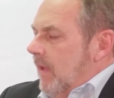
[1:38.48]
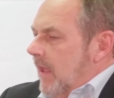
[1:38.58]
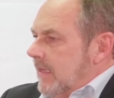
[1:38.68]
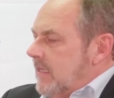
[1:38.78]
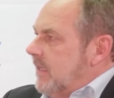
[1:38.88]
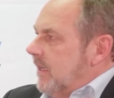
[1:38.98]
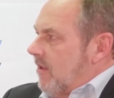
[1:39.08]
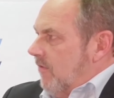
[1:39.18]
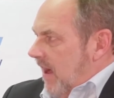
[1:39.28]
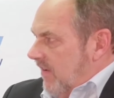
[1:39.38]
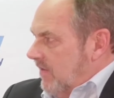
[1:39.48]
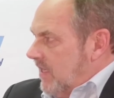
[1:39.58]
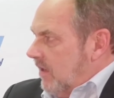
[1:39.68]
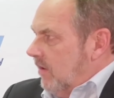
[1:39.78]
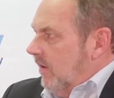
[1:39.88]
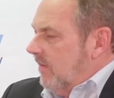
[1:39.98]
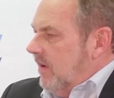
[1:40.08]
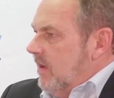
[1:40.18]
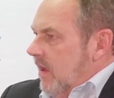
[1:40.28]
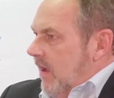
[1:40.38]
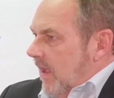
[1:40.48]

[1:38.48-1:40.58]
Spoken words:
entity extraction technology